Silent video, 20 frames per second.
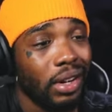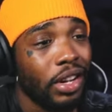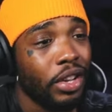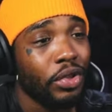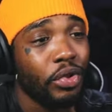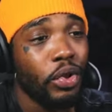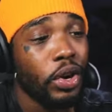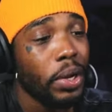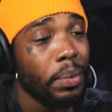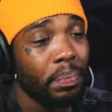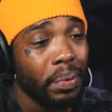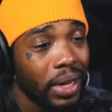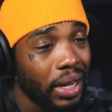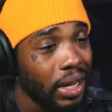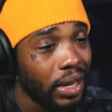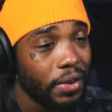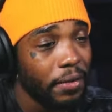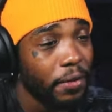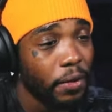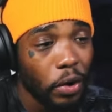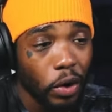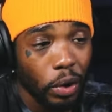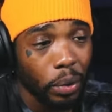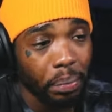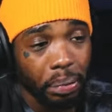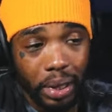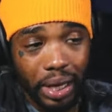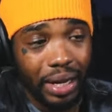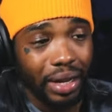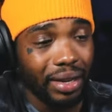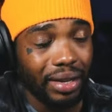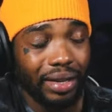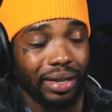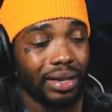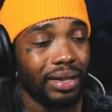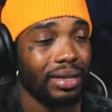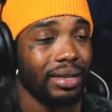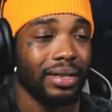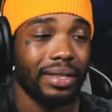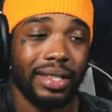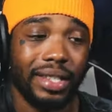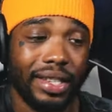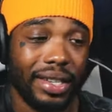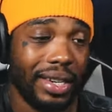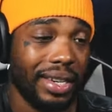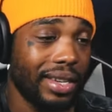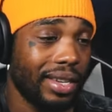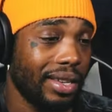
three p four p shot Shit.